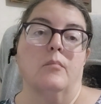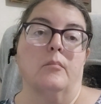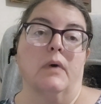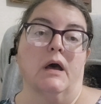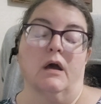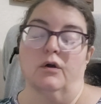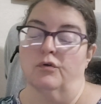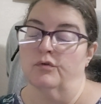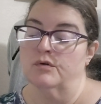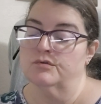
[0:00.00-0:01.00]
my
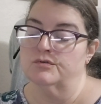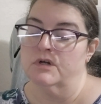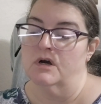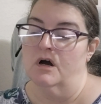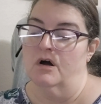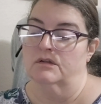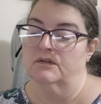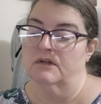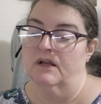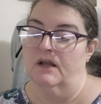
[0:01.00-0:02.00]
grocery haul
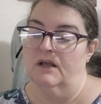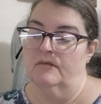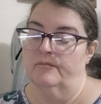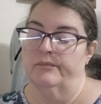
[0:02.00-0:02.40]
today,